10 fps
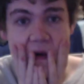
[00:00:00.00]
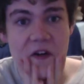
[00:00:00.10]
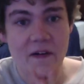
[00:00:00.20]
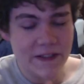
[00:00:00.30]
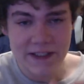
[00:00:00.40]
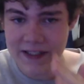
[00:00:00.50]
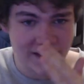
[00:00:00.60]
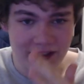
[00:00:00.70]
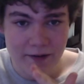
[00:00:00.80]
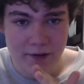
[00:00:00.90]
and everything,
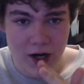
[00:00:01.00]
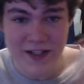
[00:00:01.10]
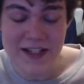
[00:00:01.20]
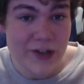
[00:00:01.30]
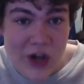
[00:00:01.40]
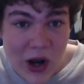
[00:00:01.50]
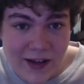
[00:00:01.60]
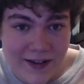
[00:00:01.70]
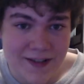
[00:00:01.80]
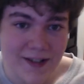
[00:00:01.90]
and I forgot to eat the chocolate.
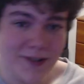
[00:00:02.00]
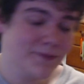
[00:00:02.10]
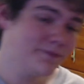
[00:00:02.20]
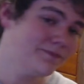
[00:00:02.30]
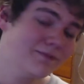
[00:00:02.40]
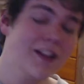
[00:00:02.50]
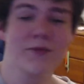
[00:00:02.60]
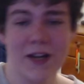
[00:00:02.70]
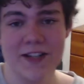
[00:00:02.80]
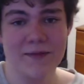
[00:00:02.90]
So that's
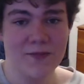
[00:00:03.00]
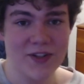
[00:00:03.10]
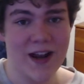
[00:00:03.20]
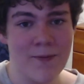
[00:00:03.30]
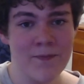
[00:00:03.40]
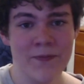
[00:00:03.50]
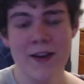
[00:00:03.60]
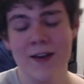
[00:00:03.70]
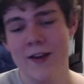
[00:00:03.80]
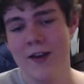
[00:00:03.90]
why I did just now.
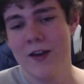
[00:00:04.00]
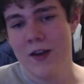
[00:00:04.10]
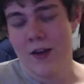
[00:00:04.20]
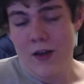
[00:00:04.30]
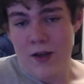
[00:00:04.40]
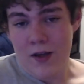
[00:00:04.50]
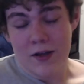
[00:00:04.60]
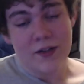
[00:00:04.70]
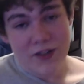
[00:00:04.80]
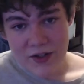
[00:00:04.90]

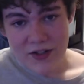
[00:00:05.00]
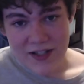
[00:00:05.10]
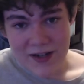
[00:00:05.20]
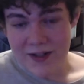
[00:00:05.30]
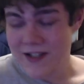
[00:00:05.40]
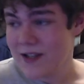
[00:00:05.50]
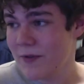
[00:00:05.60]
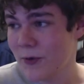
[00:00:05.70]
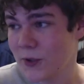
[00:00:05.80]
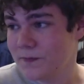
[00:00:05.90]
So I'll just say what I said
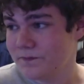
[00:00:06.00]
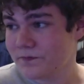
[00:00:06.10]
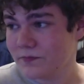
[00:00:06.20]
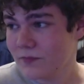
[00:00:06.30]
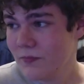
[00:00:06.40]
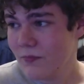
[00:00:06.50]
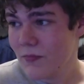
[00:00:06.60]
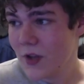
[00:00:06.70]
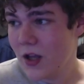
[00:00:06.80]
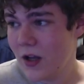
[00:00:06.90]
before.
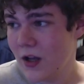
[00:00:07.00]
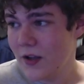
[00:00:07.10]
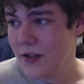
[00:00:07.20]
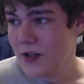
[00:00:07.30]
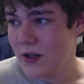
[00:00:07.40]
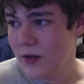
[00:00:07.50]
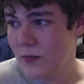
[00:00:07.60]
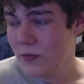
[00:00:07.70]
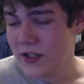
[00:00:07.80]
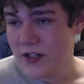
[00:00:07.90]
Uh, you know,
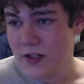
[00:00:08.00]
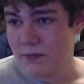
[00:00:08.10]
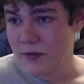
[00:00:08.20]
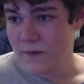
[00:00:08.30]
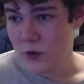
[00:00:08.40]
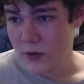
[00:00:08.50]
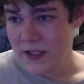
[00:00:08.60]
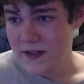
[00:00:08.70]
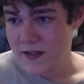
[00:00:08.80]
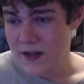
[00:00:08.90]
we did a
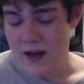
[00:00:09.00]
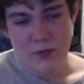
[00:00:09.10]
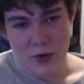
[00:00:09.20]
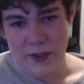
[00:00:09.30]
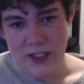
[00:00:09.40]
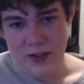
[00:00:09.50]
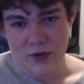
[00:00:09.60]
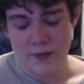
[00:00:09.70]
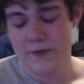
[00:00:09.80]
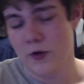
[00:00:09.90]
performance today. Well, we didn't do a
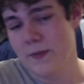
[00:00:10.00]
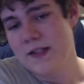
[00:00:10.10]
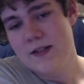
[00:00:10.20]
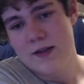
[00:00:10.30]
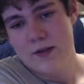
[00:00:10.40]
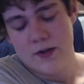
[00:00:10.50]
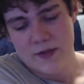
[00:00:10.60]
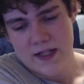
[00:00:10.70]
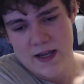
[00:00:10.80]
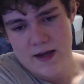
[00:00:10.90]
performance. There
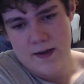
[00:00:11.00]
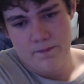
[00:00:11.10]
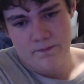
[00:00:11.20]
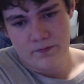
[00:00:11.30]
was a, um,